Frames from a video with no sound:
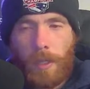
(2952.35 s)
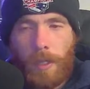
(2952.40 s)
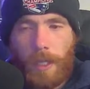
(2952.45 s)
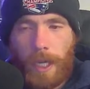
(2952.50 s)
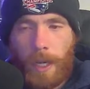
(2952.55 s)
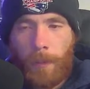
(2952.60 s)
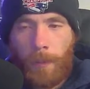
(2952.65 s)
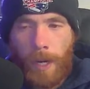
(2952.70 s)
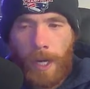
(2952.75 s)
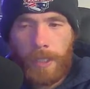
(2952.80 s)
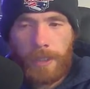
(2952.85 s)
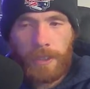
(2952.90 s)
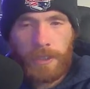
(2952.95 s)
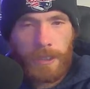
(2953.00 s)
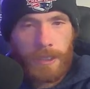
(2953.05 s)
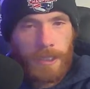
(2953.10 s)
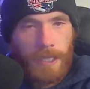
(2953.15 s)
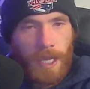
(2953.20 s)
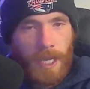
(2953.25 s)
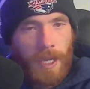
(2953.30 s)
I
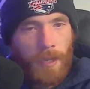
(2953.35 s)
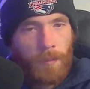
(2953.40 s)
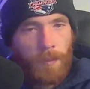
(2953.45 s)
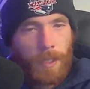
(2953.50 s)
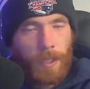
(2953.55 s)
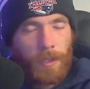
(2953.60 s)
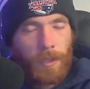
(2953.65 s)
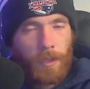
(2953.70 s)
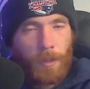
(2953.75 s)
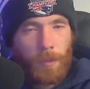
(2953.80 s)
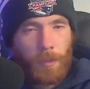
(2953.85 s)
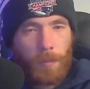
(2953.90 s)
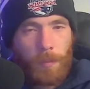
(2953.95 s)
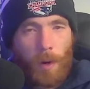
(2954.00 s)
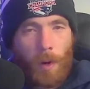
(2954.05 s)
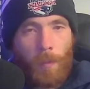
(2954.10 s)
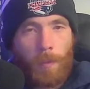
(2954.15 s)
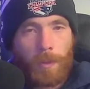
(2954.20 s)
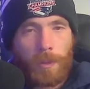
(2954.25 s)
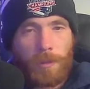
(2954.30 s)
watched the game and there were
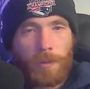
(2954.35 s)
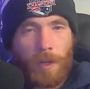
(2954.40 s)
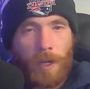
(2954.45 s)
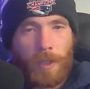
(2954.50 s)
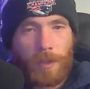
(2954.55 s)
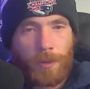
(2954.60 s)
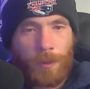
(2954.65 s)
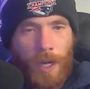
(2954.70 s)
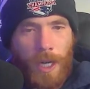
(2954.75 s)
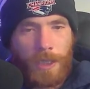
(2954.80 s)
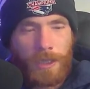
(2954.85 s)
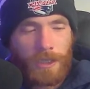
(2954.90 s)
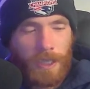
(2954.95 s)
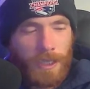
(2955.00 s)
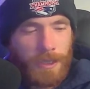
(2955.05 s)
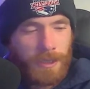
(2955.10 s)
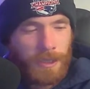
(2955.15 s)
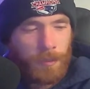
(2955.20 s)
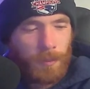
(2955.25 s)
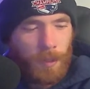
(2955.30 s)
moments where I was
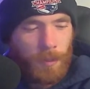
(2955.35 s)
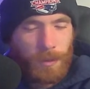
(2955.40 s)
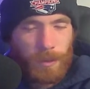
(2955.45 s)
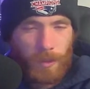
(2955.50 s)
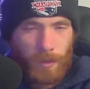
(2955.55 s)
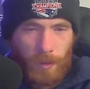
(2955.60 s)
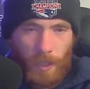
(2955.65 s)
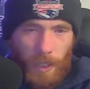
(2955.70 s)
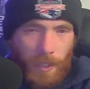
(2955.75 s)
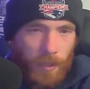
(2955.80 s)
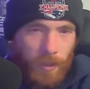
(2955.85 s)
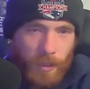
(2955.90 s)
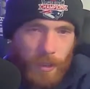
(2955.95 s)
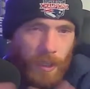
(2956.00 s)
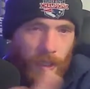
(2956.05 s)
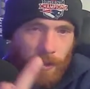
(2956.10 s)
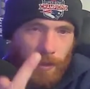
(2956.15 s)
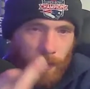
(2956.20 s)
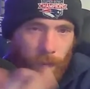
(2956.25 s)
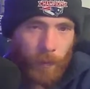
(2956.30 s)
watching it. It seemed like I was like, they could
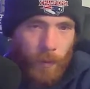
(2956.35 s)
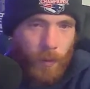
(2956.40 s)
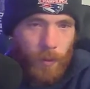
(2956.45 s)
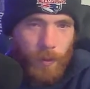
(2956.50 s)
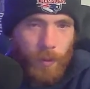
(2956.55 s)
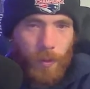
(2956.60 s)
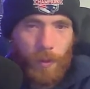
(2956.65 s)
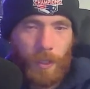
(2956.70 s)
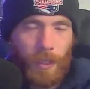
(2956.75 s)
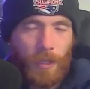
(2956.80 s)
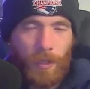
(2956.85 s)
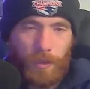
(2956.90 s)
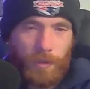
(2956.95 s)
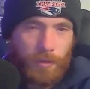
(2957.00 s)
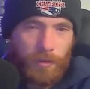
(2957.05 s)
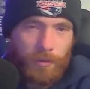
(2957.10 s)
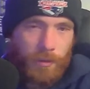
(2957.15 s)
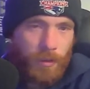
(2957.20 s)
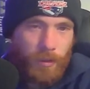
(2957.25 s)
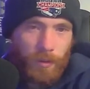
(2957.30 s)
have kicked a field goal here
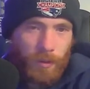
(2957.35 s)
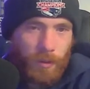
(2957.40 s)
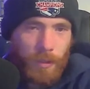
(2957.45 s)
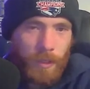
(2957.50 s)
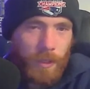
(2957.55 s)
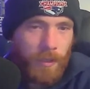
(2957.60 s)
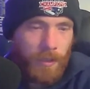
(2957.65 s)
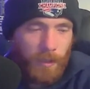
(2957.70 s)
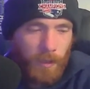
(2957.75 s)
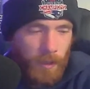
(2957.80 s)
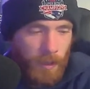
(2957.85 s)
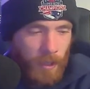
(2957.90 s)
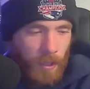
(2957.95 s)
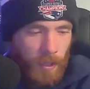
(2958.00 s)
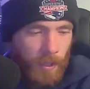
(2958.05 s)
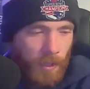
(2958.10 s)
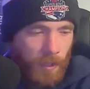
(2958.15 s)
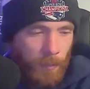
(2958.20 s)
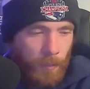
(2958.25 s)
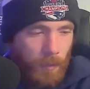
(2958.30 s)
and just took the lead.
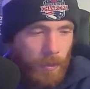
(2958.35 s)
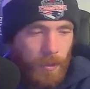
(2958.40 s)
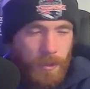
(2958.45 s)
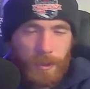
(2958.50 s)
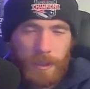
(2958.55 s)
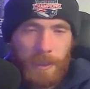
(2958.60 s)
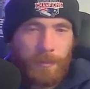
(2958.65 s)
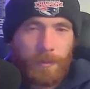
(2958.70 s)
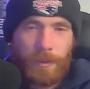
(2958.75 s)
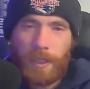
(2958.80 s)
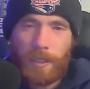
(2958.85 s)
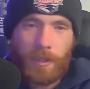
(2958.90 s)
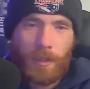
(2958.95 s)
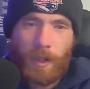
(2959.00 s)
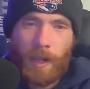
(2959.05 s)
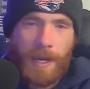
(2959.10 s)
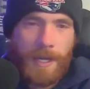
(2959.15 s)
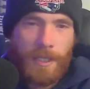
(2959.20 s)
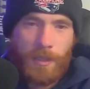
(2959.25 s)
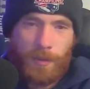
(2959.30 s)
But it seems like
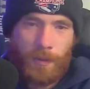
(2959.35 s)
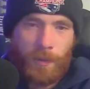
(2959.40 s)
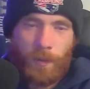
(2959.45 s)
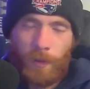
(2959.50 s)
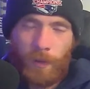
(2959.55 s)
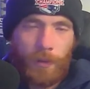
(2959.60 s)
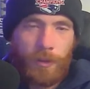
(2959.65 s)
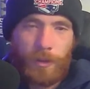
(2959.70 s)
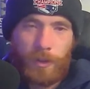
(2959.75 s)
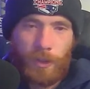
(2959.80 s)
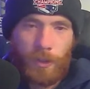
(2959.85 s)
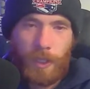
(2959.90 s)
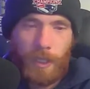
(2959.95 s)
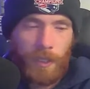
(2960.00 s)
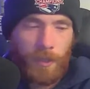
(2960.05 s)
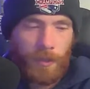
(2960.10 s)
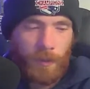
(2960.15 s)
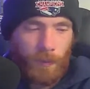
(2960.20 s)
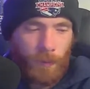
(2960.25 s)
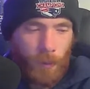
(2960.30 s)
the Lions refused to
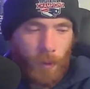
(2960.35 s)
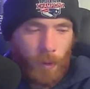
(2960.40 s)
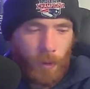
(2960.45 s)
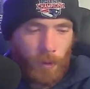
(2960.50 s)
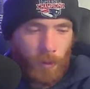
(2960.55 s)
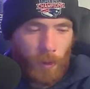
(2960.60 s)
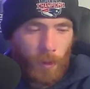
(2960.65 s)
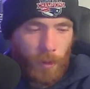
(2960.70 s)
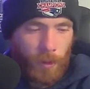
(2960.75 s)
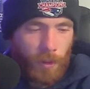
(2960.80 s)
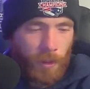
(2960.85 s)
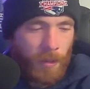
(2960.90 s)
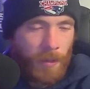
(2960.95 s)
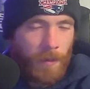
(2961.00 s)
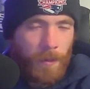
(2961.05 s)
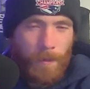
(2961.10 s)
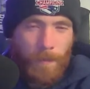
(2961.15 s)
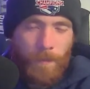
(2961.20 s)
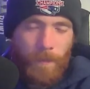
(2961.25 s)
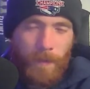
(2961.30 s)
lead in the fourth
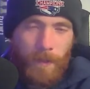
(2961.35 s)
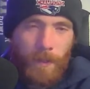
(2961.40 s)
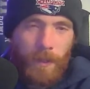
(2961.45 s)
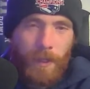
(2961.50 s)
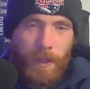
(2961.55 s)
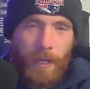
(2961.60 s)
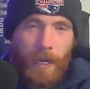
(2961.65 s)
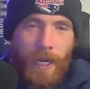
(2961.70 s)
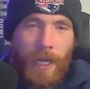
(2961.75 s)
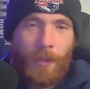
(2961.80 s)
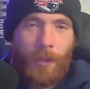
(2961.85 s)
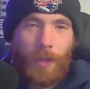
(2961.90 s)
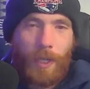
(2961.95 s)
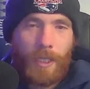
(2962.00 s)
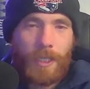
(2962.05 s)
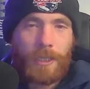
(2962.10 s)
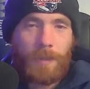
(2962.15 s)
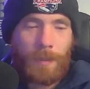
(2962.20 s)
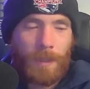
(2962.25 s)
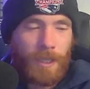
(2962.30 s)
quarter. And I
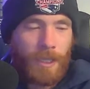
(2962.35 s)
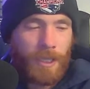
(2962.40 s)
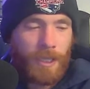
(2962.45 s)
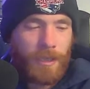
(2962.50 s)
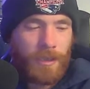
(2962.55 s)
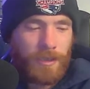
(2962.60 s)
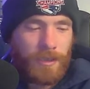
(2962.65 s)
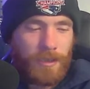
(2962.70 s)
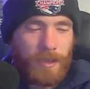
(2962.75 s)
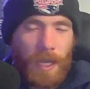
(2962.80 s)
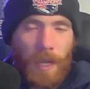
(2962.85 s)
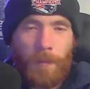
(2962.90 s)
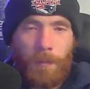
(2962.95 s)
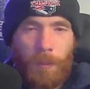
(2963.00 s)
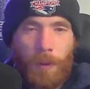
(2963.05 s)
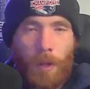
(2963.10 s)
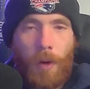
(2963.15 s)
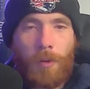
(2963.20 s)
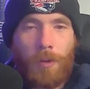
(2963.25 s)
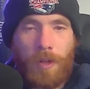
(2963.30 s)
think it's because
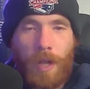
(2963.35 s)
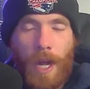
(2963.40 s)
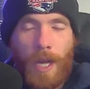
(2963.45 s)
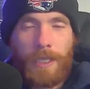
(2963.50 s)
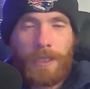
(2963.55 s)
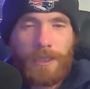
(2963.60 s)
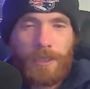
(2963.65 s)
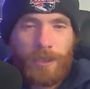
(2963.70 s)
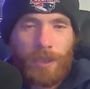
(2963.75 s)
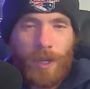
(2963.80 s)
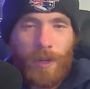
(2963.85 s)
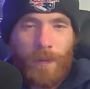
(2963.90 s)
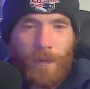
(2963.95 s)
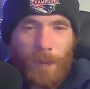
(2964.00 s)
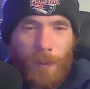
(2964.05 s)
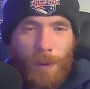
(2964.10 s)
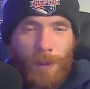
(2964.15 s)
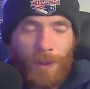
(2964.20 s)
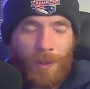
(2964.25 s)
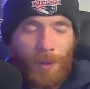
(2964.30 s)
they've blown 9
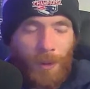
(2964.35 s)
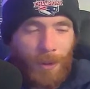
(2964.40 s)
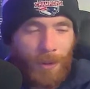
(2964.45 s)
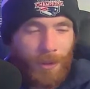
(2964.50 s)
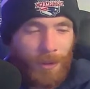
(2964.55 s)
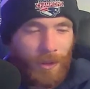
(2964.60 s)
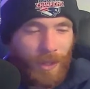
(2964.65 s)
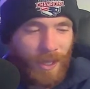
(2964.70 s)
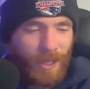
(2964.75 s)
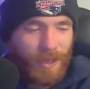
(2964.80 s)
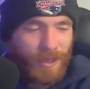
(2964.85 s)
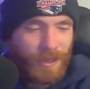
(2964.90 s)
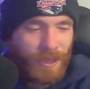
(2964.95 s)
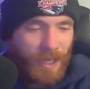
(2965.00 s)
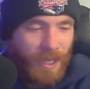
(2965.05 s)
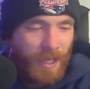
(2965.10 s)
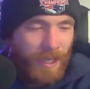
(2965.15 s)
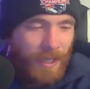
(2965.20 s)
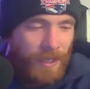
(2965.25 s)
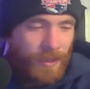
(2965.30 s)
straight fourth quarter
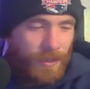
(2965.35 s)
leads.